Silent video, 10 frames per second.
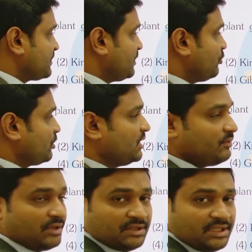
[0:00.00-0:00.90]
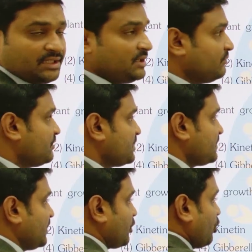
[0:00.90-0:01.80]
one thing which is a wrong.
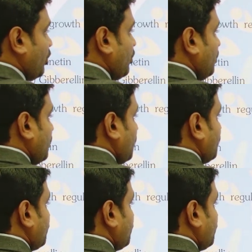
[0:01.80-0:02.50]
So